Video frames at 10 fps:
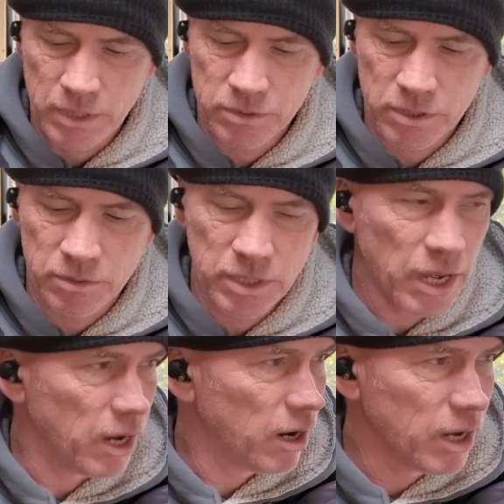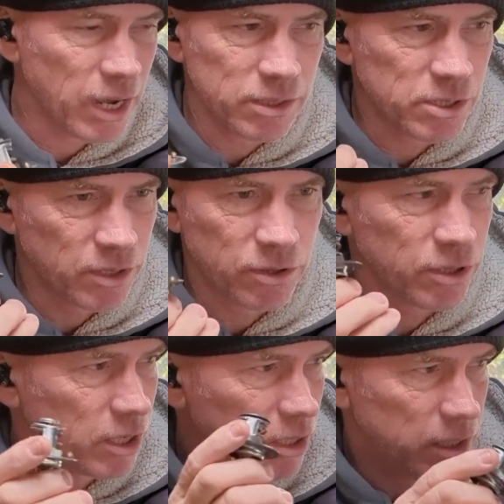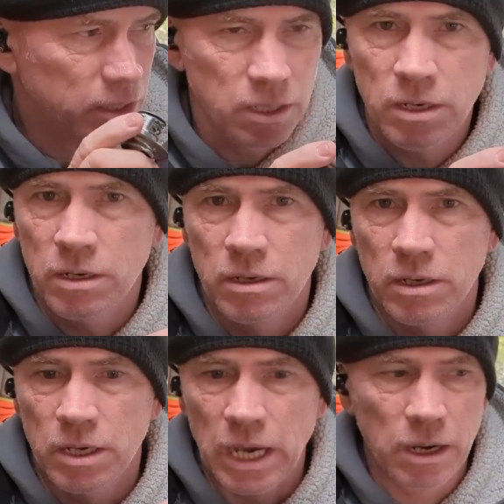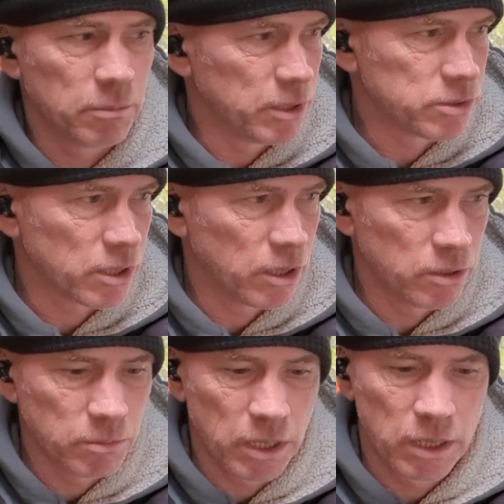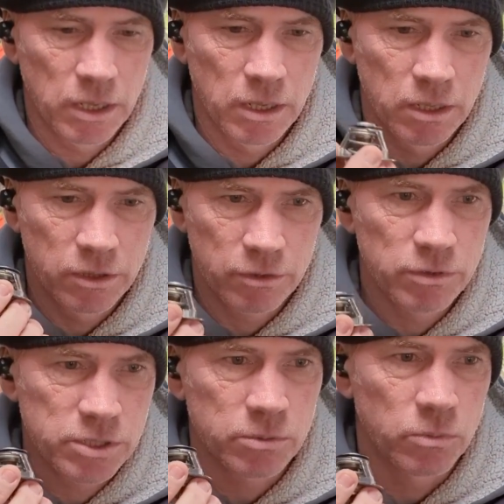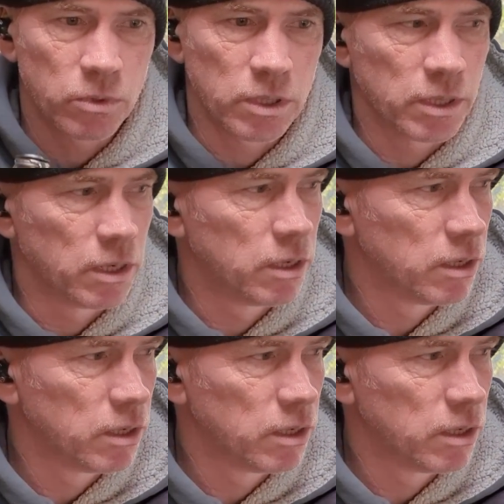So yeah, I actually think in our motorhome there isn't one.